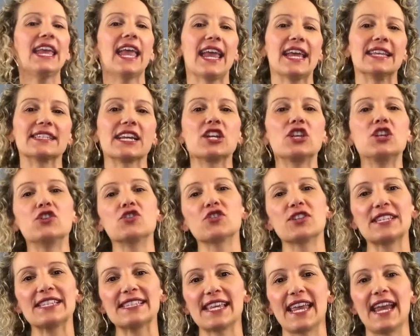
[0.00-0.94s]
is I
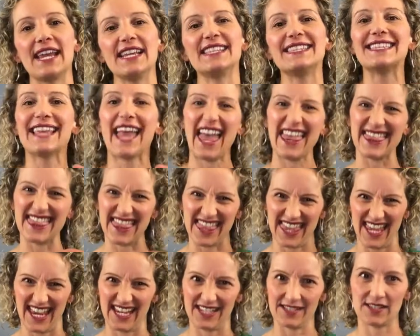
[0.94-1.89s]
usually say 10
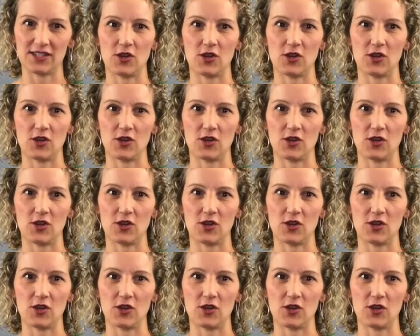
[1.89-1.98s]
things.